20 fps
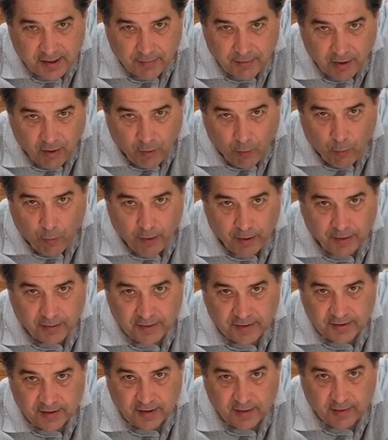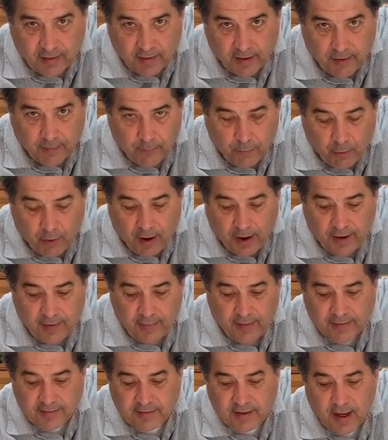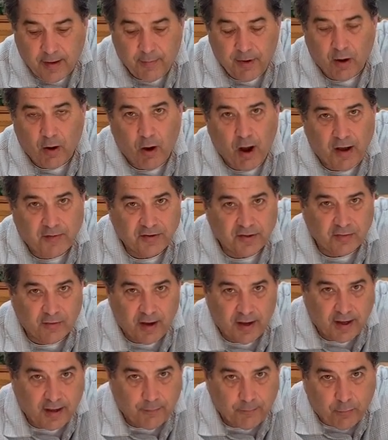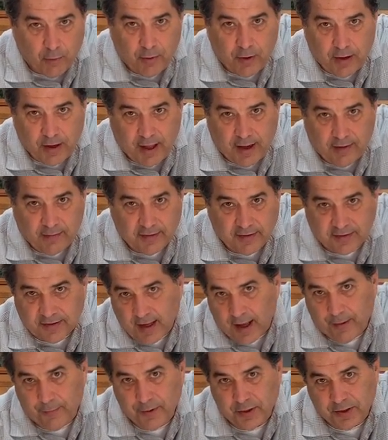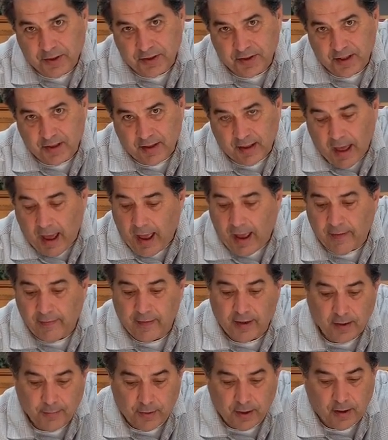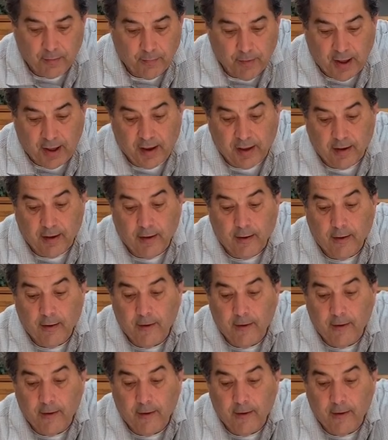of the oils and the brine that's coming off so I can put it onto the sandwiches at the end that I'm going to make.